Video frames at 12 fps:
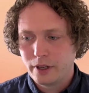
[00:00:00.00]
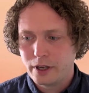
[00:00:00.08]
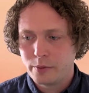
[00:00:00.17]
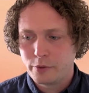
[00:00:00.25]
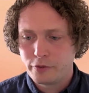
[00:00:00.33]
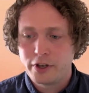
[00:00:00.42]

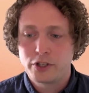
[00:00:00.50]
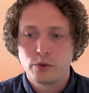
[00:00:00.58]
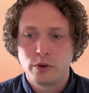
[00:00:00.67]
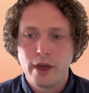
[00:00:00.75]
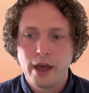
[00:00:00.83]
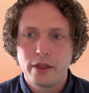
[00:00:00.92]
like a
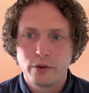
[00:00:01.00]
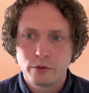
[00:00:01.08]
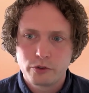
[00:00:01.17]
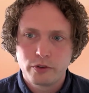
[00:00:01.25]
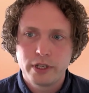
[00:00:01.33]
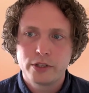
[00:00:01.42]
professional on there that
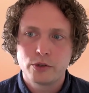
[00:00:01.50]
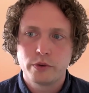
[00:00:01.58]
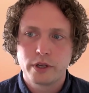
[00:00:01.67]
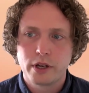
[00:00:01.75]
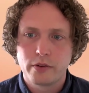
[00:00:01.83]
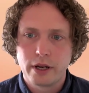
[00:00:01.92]
was really
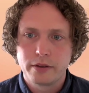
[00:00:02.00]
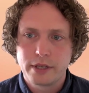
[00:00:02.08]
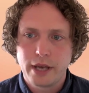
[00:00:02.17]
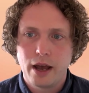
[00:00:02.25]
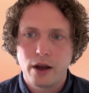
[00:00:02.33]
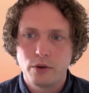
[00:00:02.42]
talking
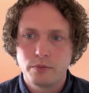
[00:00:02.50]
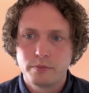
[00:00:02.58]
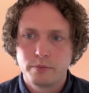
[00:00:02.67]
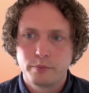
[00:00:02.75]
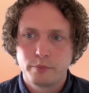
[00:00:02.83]
around how